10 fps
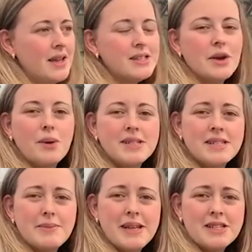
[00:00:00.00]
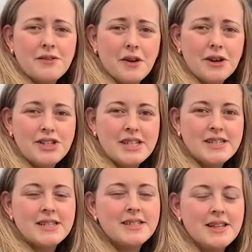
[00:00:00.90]
So what does it mean to follow
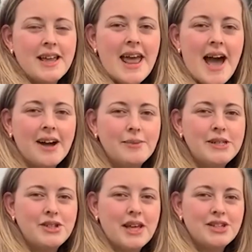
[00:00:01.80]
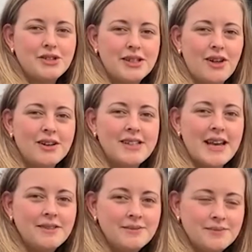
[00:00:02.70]
Jesus, and how can we do that during
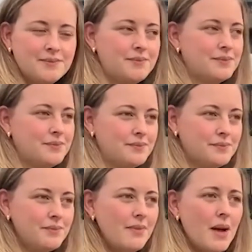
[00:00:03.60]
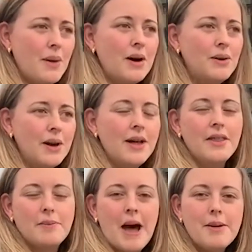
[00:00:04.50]
lockdown? Well,
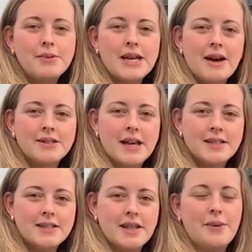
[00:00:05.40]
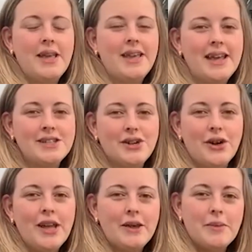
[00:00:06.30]
the Bible tells us that we can get to
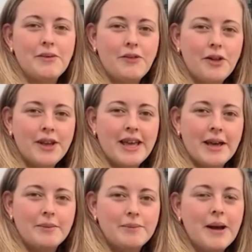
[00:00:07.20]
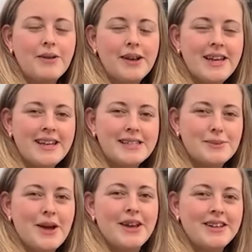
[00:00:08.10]
know him and follow him by reading his
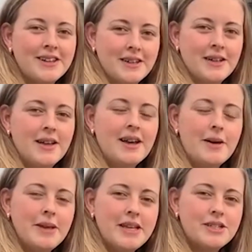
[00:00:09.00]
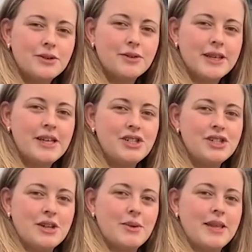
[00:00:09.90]
word, coming into a
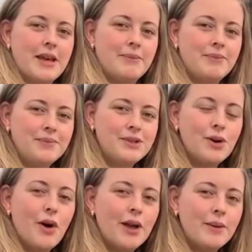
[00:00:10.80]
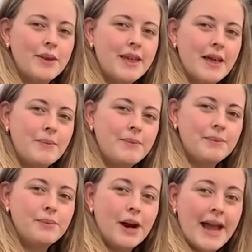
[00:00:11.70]
relationship with him, talking with him,
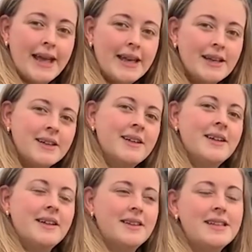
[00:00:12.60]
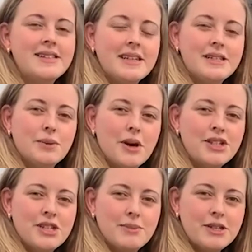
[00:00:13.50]
praying, listening to
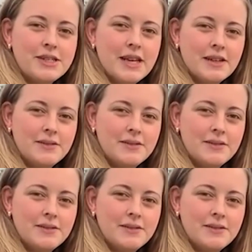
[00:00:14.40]
worship music.